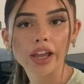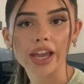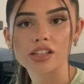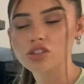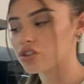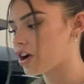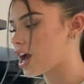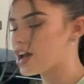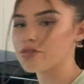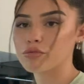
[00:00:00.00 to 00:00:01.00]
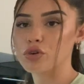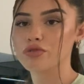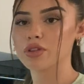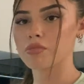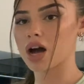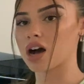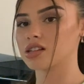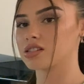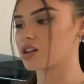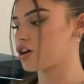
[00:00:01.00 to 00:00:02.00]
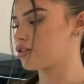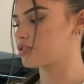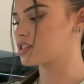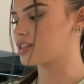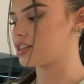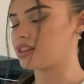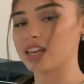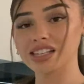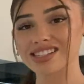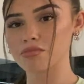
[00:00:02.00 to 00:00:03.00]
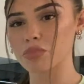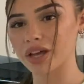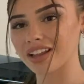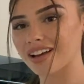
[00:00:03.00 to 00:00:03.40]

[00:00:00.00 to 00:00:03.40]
Okay, so I have moved the pasta over to this boiler